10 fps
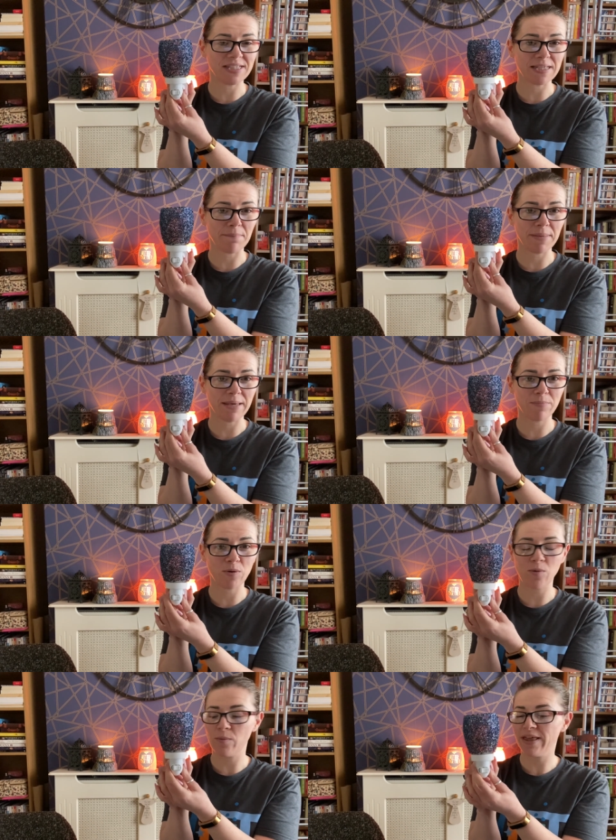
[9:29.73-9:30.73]
some
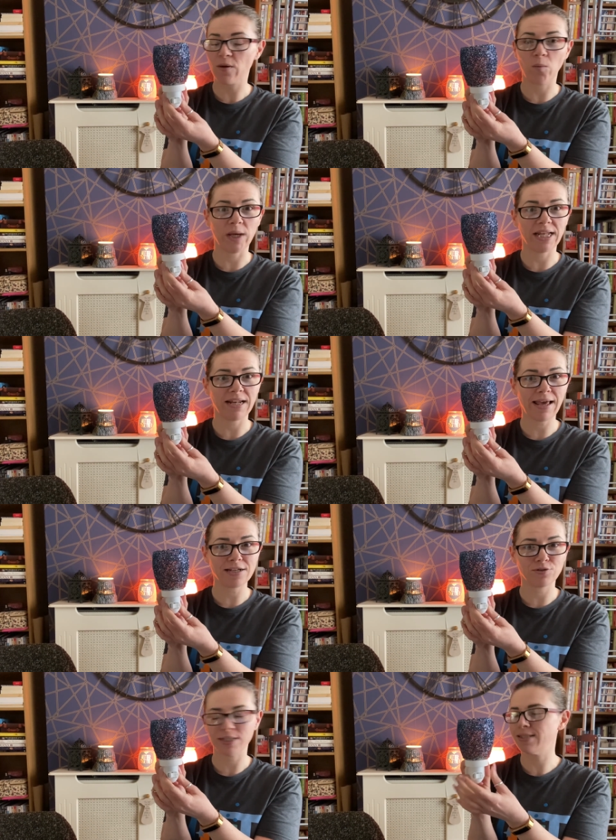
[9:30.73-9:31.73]
people with weird
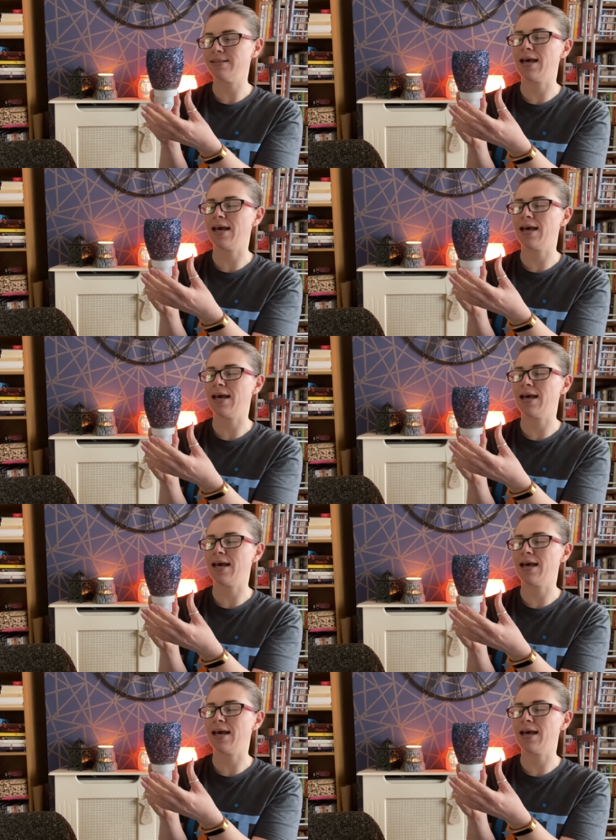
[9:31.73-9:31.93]
electrics in